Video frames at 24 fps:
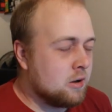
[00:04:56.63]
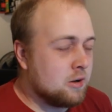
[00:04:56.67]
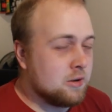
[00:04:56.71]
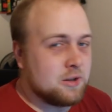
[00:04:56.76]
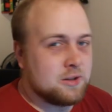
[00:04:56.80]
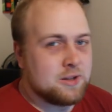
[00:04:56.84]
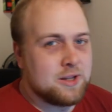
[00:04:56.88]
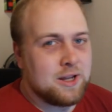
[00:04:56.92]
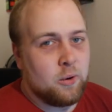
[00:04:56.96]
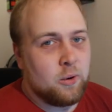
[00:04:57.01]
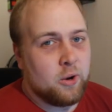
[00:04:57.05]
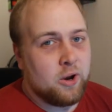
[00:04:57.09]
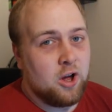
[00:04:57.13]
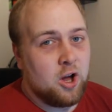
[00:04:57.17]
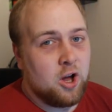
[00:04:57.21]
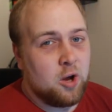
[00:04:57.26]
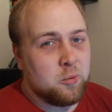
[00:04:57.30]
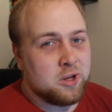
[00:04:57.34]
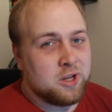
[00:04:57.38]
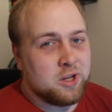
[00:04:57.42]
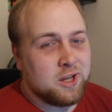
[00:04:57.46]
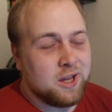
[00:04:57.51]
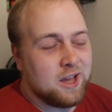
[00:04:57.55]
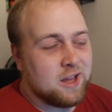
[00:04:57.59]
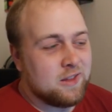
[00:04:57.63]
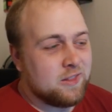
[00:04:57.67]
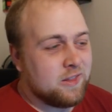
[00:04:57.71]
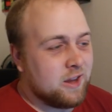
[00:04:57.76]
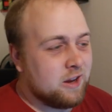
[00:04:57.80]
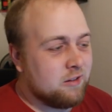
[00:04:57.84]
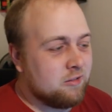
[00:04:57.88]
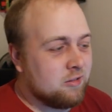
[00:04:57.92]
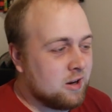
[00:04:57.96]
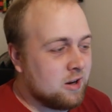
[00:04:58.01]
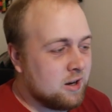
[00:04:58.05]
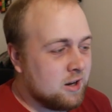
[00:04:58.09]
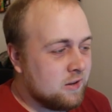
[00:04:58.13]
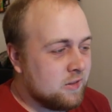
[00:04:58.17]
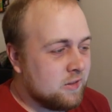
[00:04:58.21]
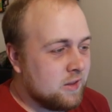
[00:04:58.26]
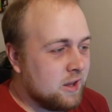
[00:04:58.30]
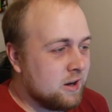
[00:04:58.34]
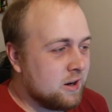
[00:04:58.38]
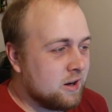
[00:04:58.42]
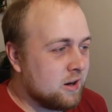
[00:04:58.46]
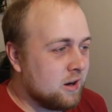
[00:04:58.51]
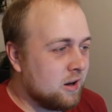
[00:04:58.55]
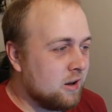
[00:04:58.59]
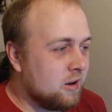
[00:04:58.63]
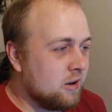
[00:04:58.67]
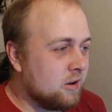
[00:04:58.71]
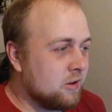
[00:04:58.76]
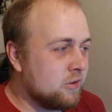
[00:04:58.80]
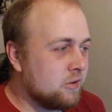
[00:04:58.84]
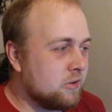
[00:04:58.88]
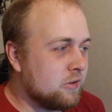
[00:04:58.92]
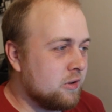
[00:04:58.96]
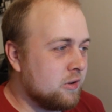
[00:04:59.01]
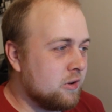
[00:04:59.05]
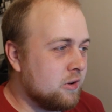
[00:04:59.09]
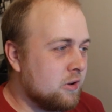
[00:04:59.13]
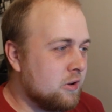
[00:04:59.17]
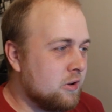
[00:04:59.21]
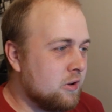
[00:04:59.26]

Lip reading: I doubt an arm can get in there and clean that glass.